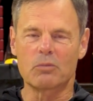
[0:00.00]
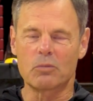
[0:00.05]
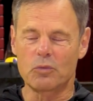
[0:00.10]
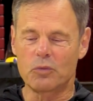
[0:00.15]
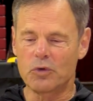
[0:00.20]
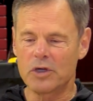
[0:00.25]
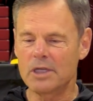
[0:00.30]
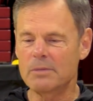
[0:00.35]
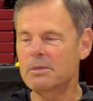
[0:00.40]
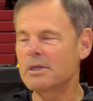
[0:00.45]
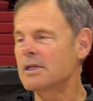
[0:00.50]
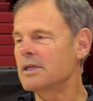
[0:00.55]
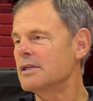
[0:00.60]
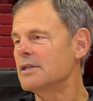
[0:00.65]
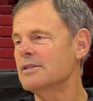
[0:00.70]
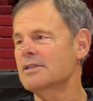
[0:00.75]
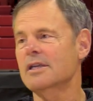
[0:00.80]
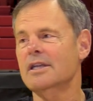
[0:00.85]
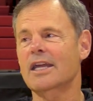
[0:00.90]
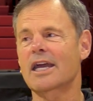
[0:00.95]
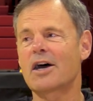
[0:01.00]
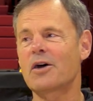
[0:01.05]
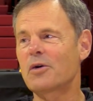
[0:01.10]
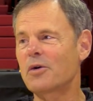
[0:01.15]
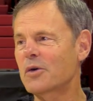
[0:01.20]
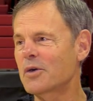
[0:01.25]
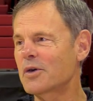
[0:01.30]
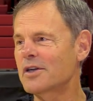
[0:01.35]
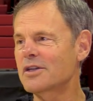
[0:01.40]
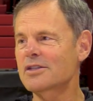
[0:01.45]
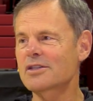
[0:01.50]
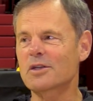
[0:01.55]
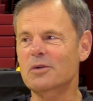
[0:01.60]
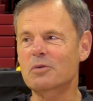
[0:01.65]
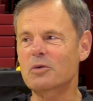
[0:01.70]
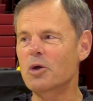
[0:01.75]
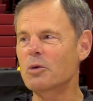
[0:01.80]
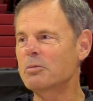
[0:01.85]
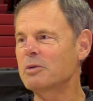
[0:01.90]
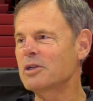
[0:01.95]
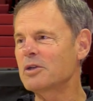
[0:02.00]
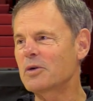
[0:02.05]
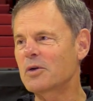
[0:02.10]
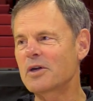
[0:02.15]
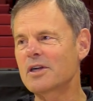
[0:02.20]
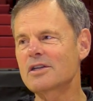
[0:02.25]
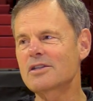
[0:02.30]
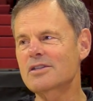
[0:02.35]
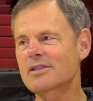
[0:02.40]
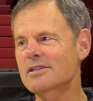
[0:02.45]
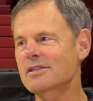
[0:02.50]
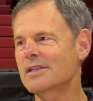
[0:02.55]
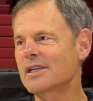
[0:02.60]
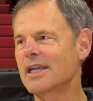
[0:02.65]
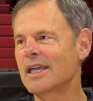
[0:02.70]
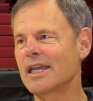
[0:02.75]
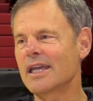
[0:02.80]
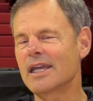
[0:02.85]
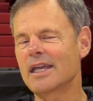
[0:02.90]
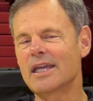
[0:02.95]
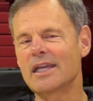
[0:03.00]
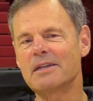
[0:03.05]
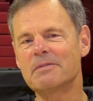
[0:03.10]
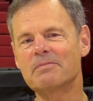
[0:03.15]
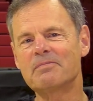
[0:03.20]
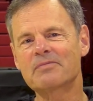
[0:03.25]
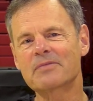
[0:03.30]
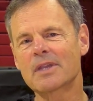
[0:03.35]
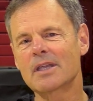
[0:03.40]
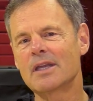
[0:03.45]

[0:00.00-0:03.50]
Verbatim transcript: Reba is a cow horse, a roping horse, and